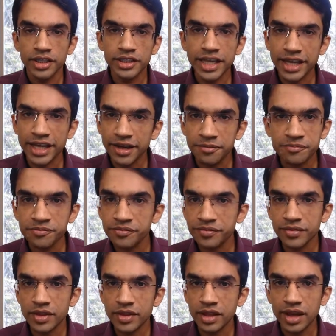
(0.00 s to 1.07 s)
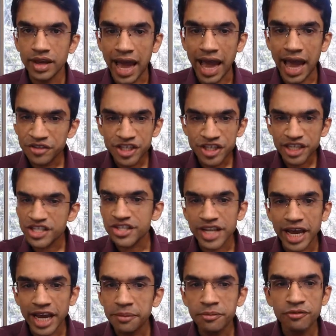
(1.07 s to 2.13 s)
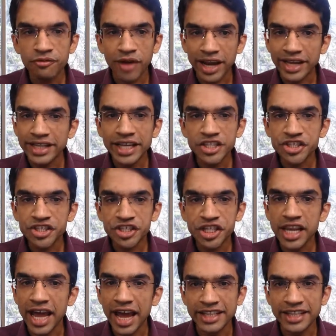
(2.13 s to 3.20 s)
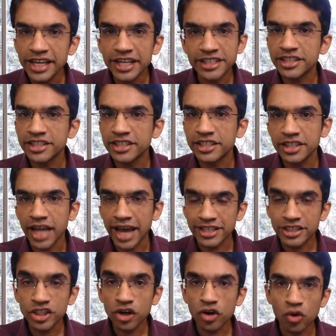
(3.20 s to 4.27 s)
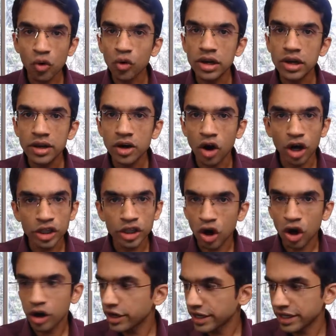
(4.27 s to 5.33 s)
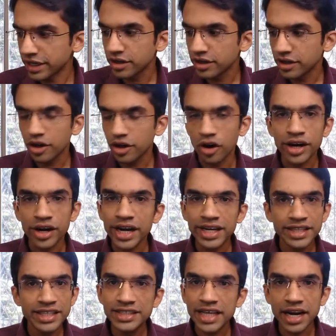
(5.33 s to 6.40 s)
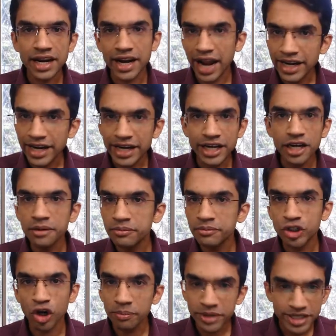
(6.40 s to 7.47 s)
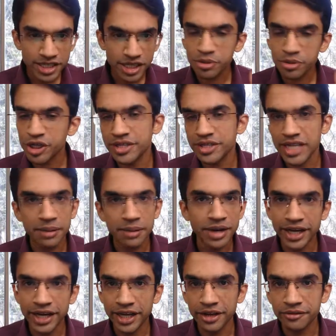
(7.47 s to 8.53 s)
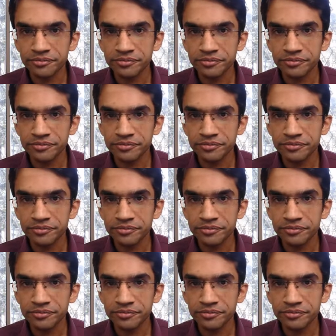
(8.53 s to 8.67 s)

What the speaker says: See, I've just typed financial analyst as a role on Naukri. All right, these are random job descriptions I'm getting.